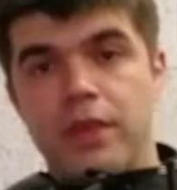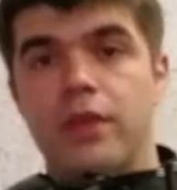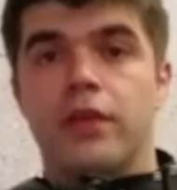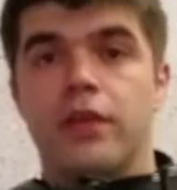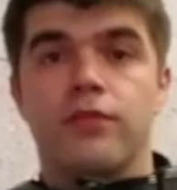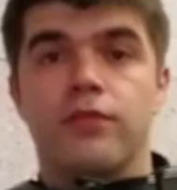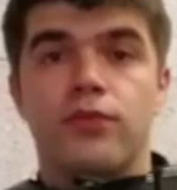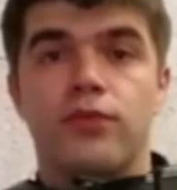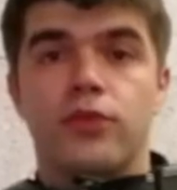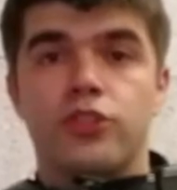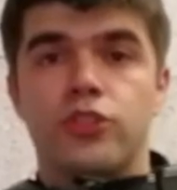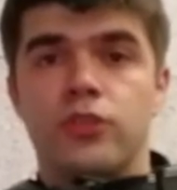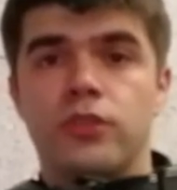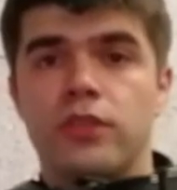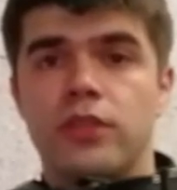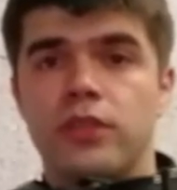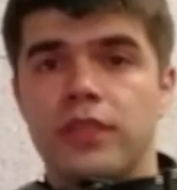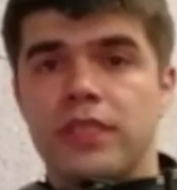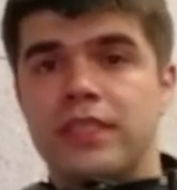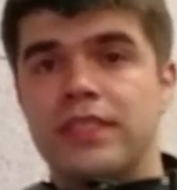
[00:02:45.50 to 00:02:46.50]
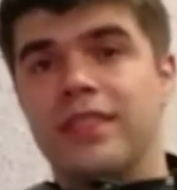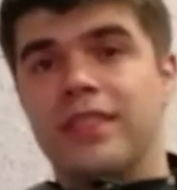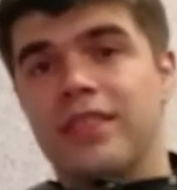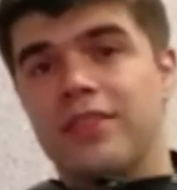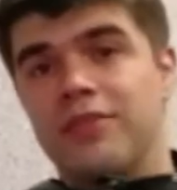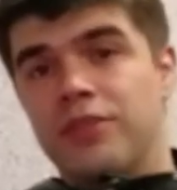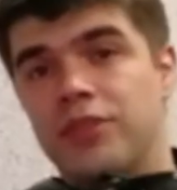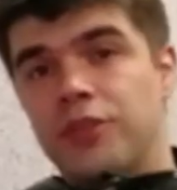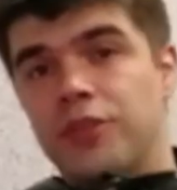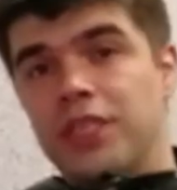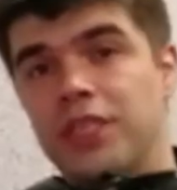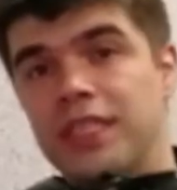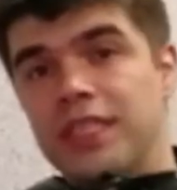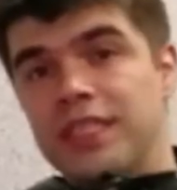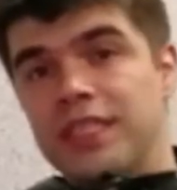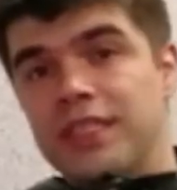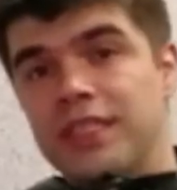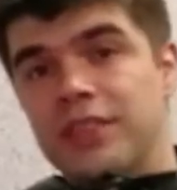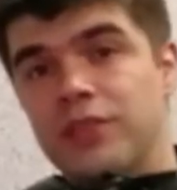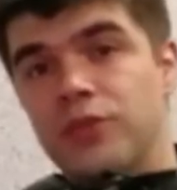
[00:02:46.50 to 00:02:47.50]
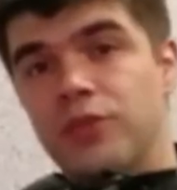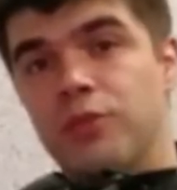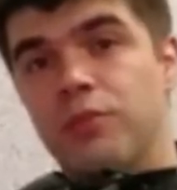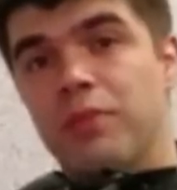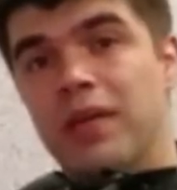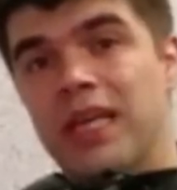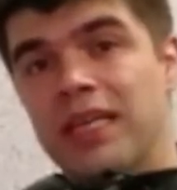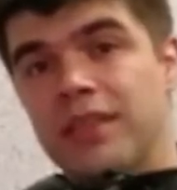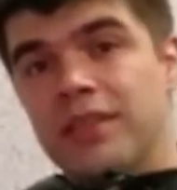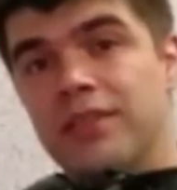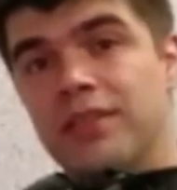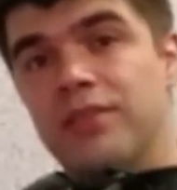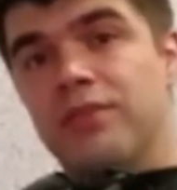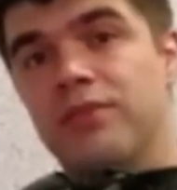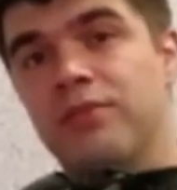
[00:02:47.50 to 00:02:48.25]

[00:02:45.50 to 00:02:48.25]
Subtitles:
unfortunately, it's not very easy to bend